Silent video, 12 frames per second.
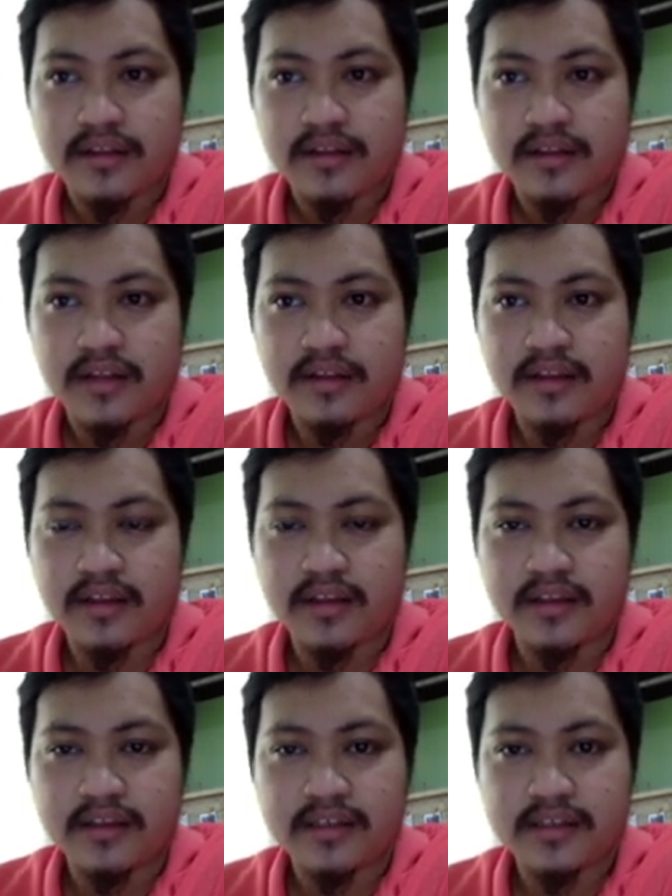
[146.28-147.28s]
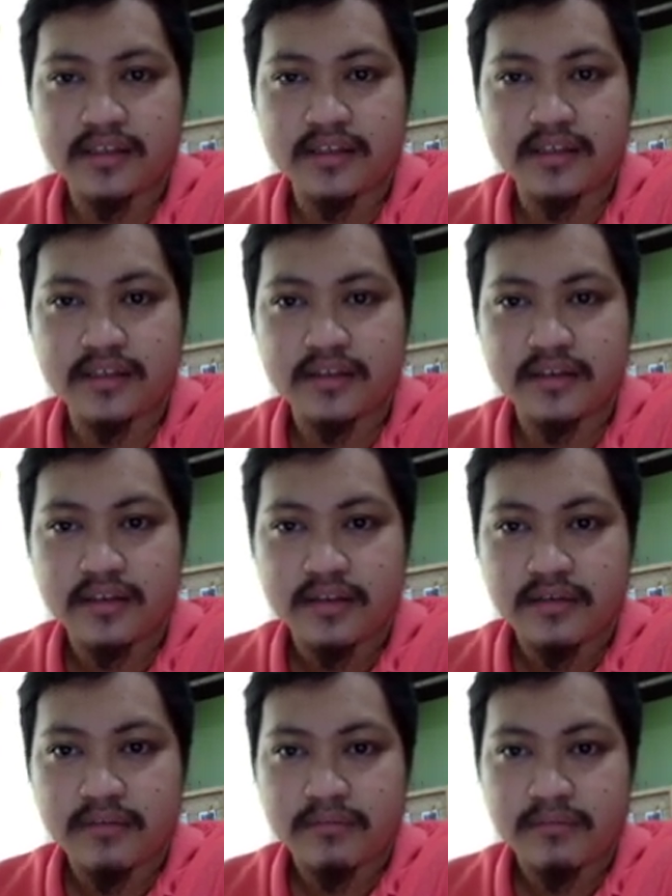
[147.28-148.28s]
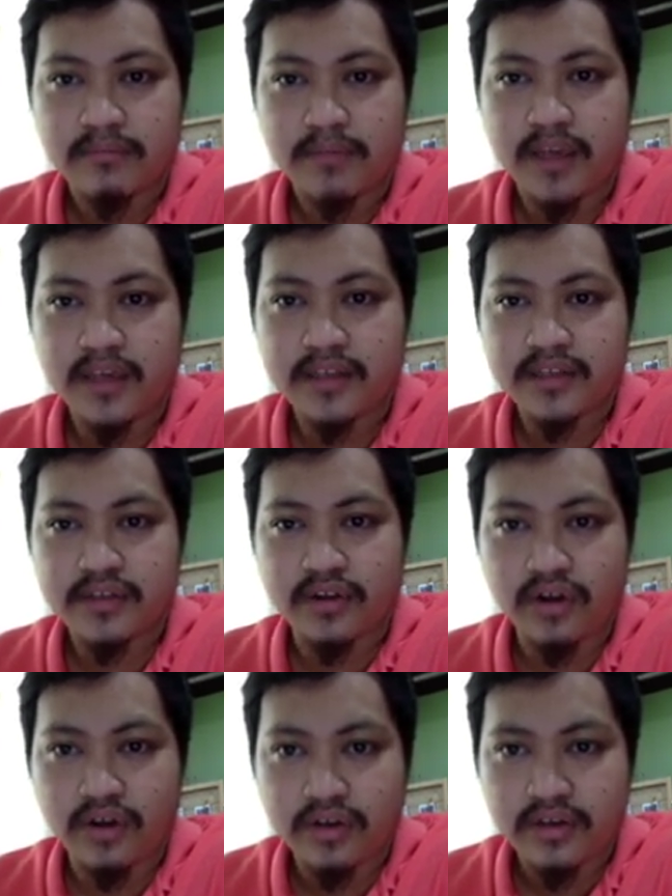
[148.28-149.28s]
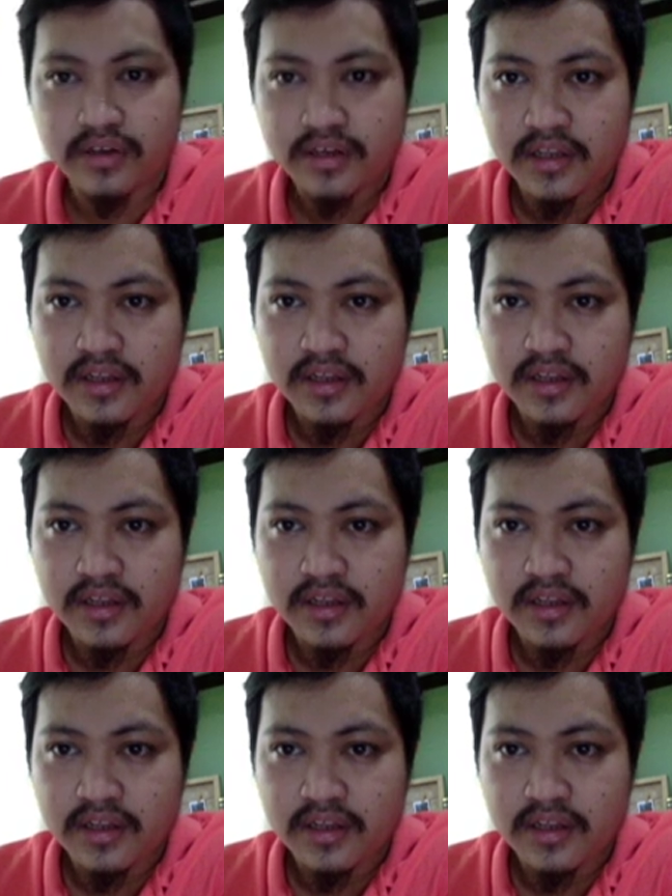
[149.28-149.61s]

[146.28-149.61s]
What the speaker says: that is based on